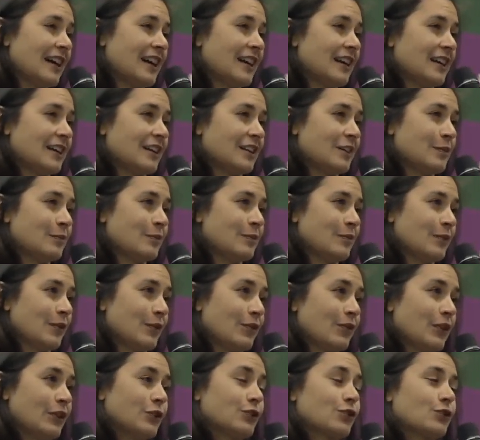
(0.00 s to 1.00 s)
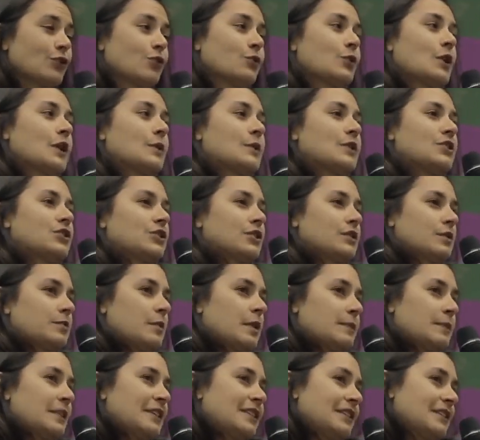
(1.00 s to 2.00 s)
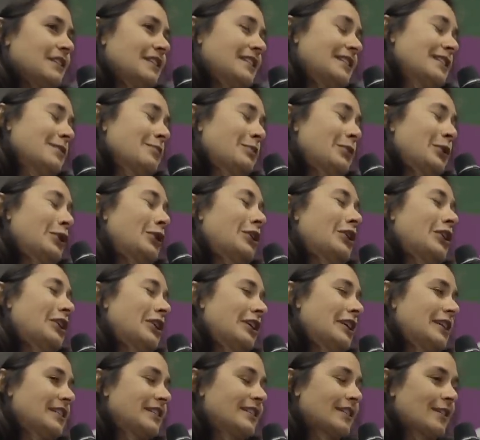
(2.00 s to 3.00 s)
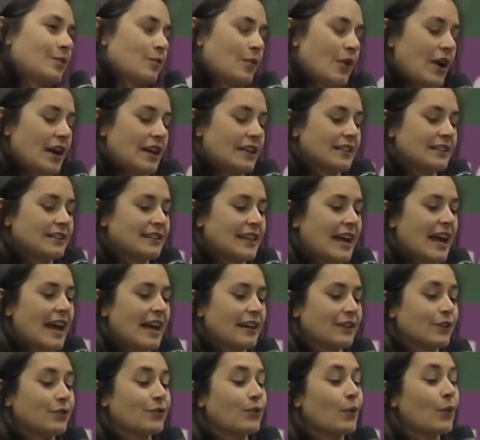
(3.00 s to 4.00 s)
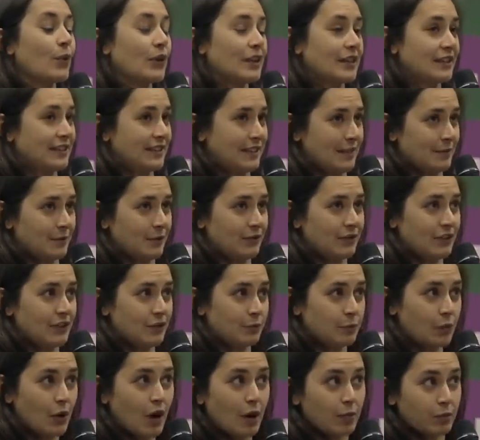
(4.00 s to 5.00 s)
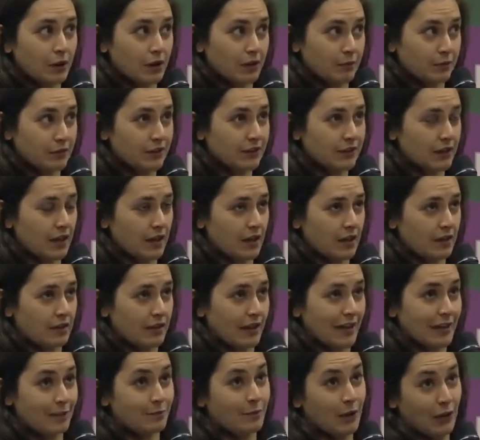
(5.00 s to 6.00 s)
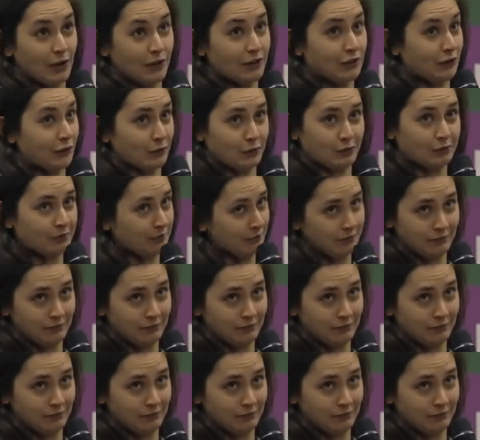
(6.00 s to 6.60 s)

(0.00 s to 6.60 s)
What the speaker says: a functional way, which is maybe simpler in some ways, and avoid some of these problems, like bugs